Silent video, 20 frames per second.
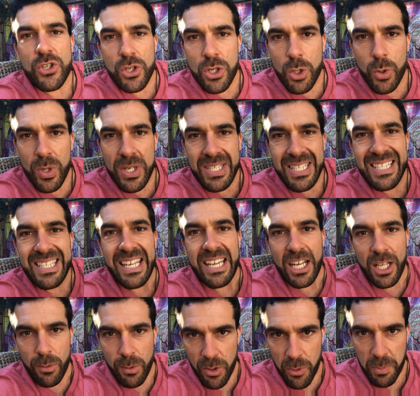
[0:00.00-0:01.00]
do is
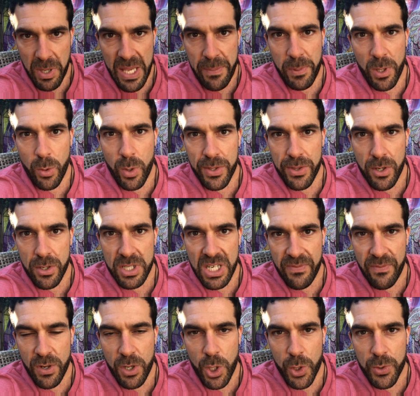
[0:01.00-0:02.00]
deal with people when they're
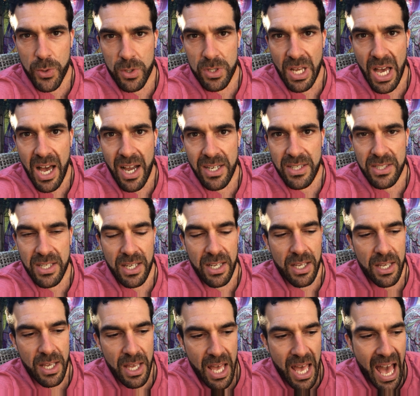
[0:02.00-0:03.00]
difficult or
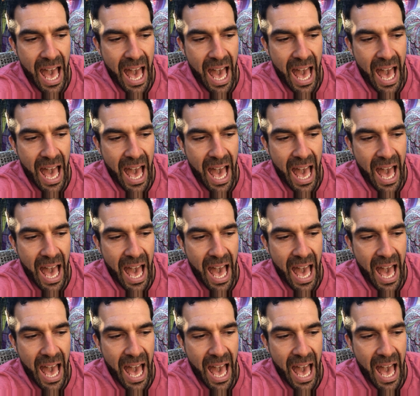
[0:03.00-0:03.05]
toxic